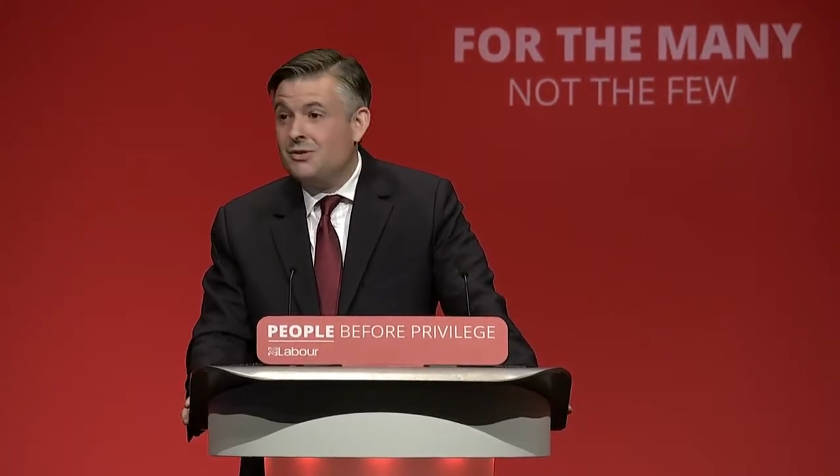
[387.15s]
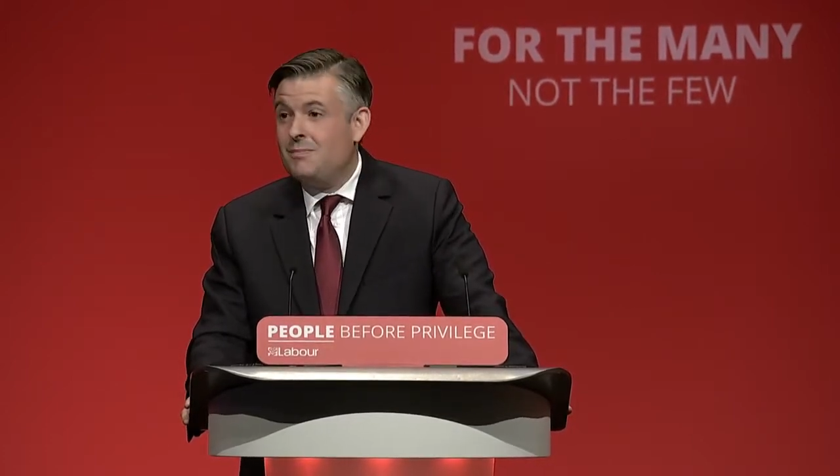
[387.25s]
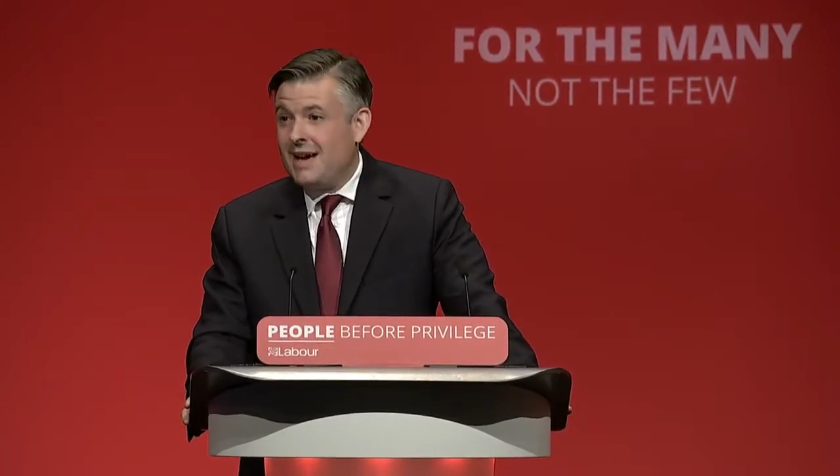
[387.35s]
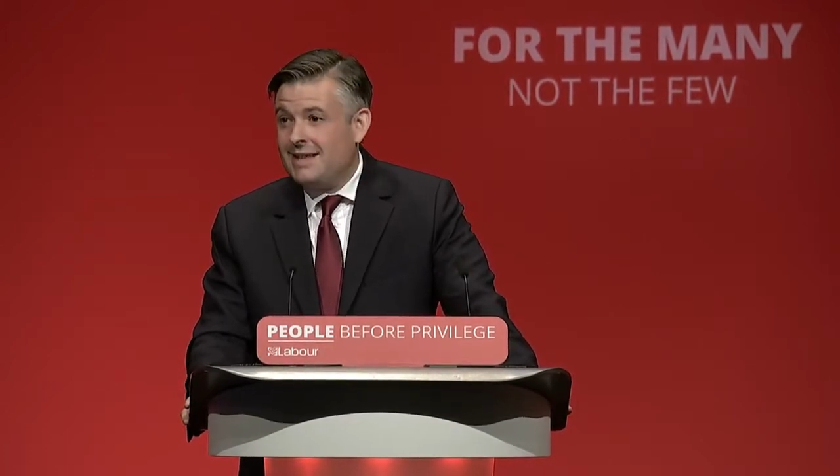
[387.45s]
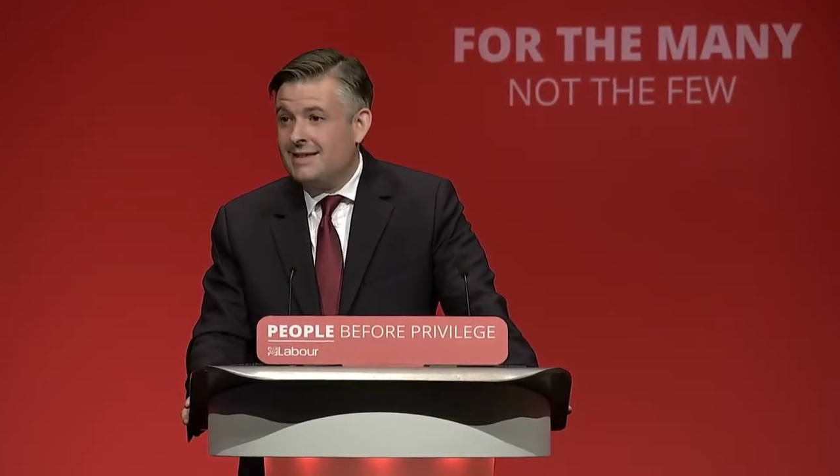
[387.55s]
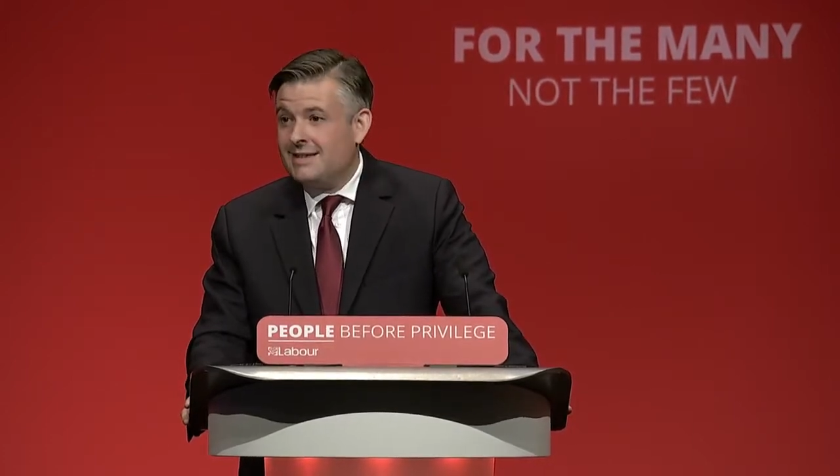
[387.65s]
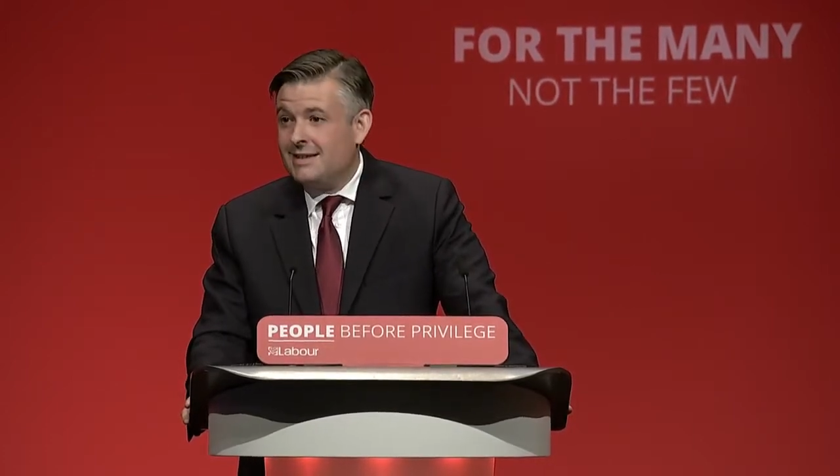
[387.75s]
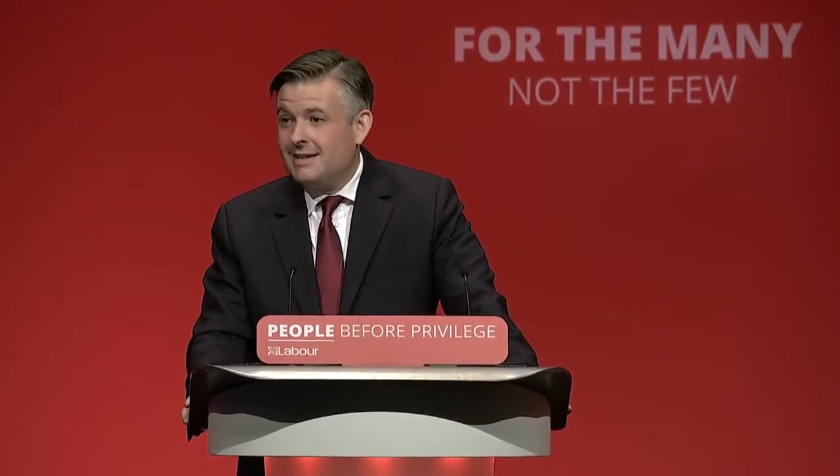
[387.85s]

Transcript: beds